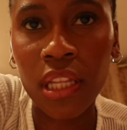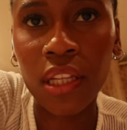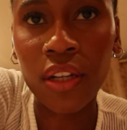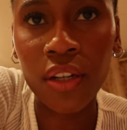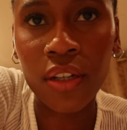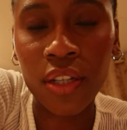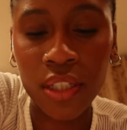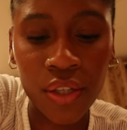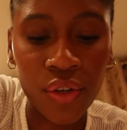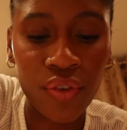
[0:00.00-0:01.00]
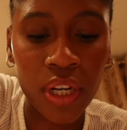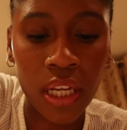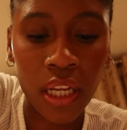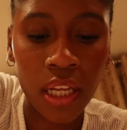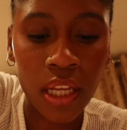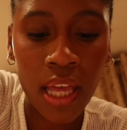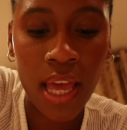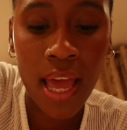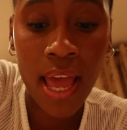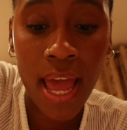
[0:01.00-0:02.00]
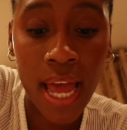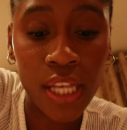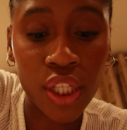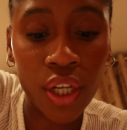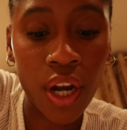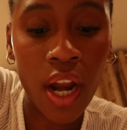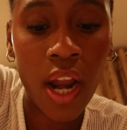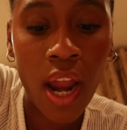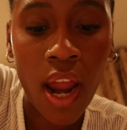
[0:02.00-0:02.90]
and then continue reading Esther.